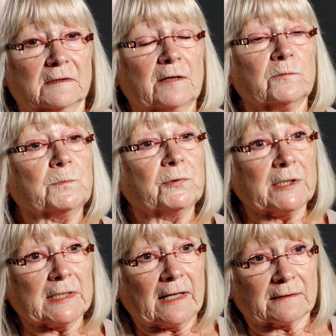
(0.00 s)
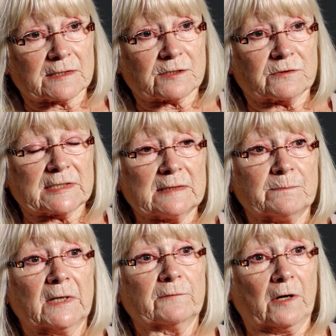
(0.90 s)
they were precancerous in
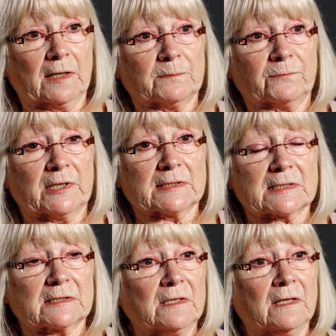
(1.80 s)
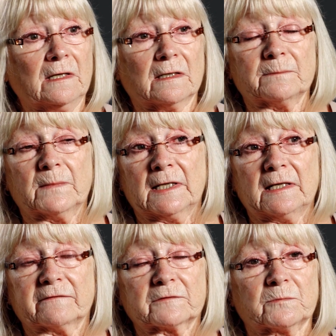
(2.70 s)
my right breast and my
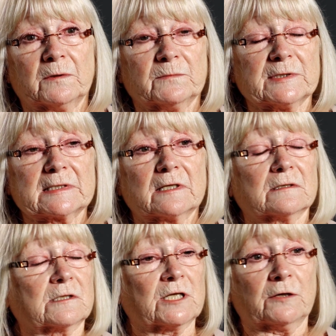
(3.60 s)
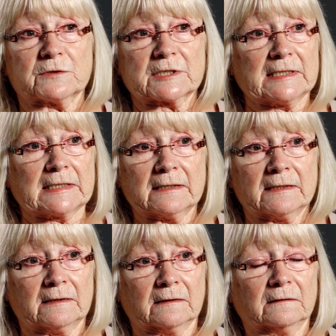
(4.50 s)
left one was totally
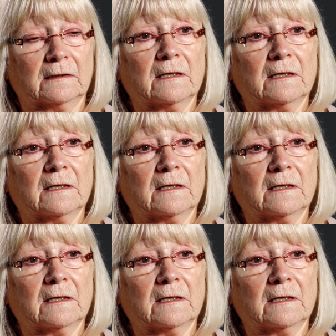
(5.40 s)
clear.